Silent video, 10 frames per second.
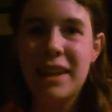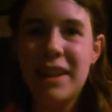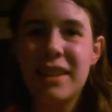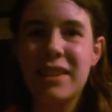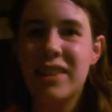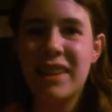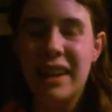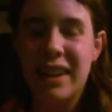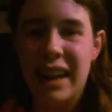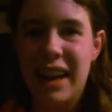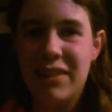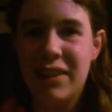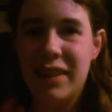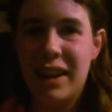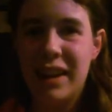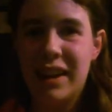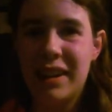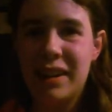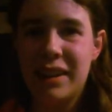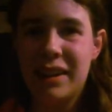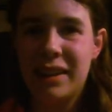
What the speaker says: That's really all I have to say on